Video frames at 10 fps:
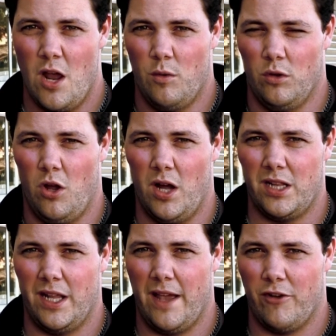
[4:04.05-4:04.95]
Will
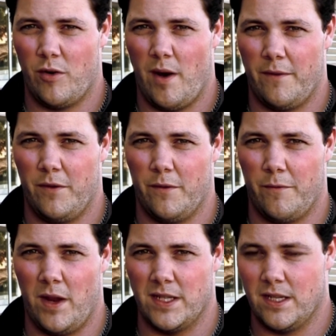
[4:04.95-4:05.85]
likely have a crack for the
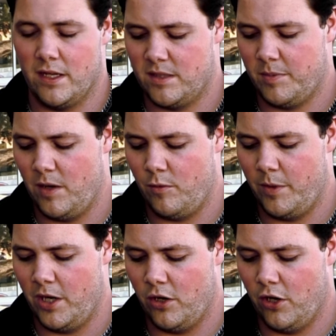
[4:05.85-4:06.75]
front, so the speed will
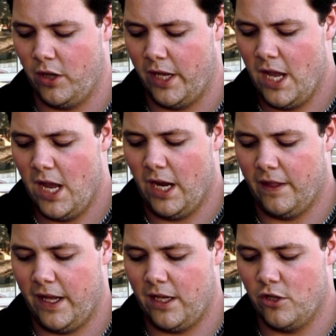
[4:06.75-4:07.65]
be on early and
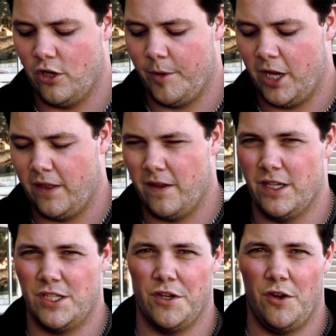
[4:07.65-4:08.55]
they can dominate
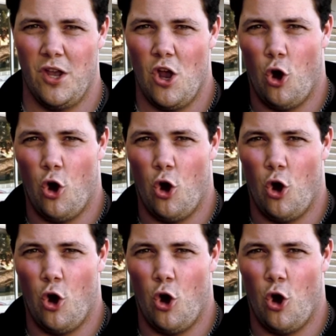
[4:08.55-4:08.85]
these two.